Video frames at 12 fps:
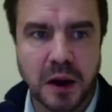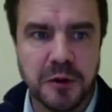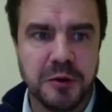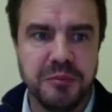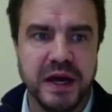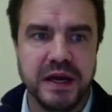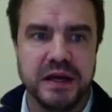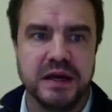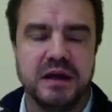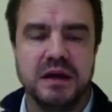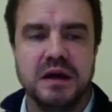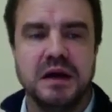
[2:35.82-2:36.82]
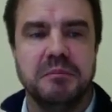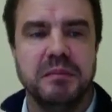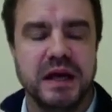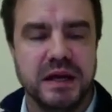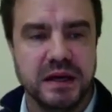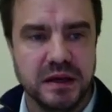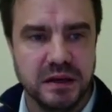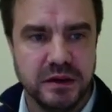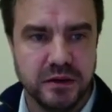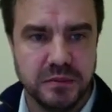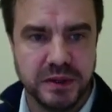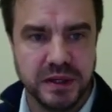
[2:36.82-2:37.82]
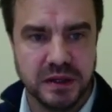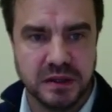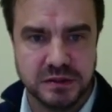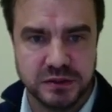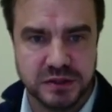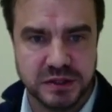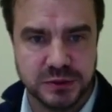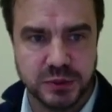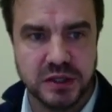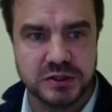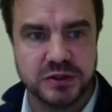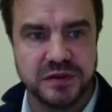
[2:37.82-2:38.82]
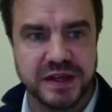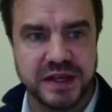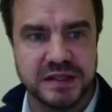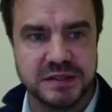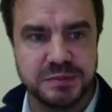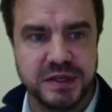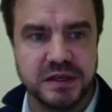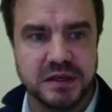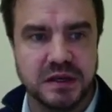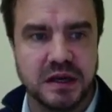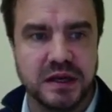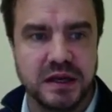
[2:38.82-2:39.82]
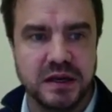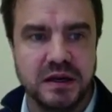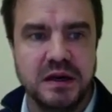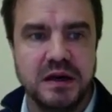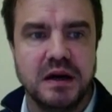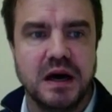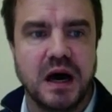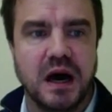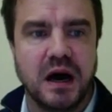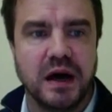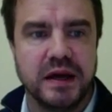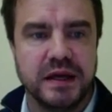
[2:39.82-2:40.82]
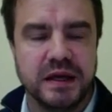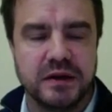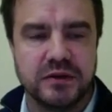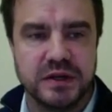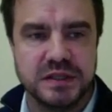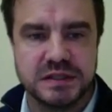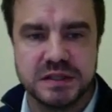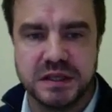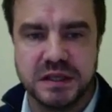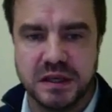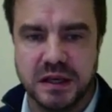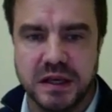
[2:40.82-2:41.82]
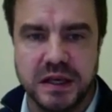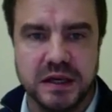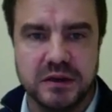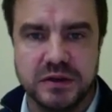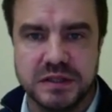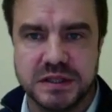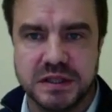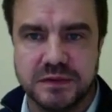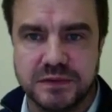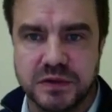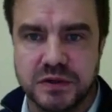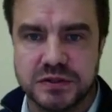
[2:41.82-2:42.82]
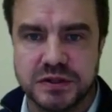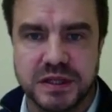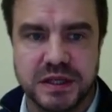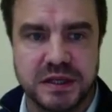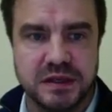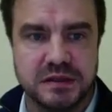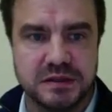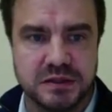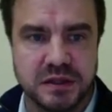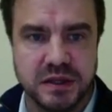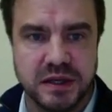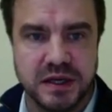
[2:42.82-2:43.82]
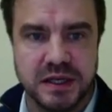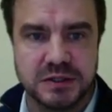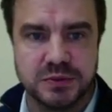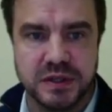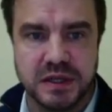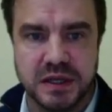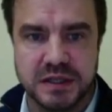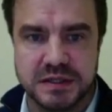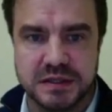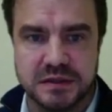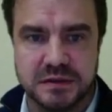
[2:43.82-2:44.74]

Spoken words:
many European countries as well. So that there's been a clear increase in divorce in China as well as